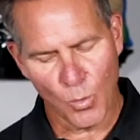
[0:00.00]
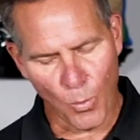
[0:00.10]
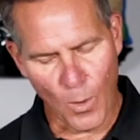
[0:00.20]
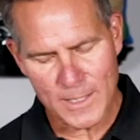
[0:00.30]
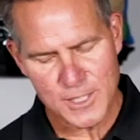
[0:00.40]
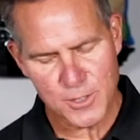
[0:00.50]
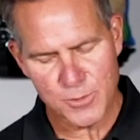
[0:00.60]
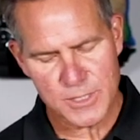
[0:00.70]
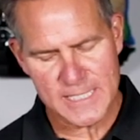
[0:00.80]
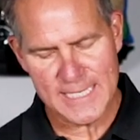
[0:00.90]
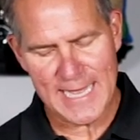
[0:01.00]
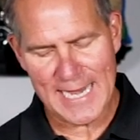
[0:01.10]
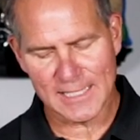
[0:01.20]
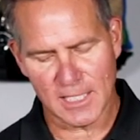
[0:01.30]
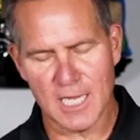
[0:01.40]
once you see
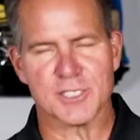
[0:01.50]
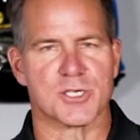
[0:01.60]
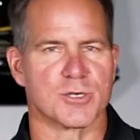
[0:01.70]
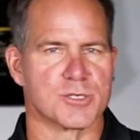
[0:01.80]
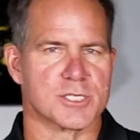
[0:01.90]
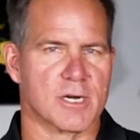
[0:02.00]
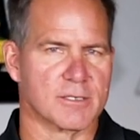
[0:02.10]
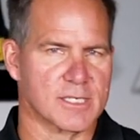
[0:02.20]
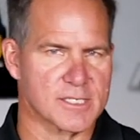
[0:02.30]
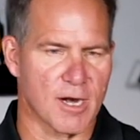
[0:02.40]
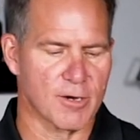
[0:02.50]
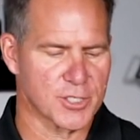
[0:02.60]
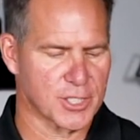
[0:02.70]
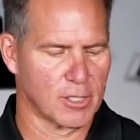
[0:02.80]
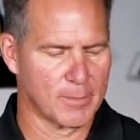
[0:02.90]
that luster start to
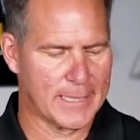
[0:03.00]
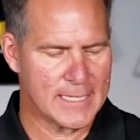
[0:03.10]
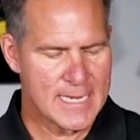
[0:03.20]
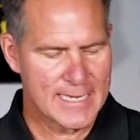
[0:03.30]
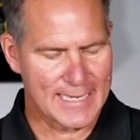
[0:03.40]
tarnish a little bit,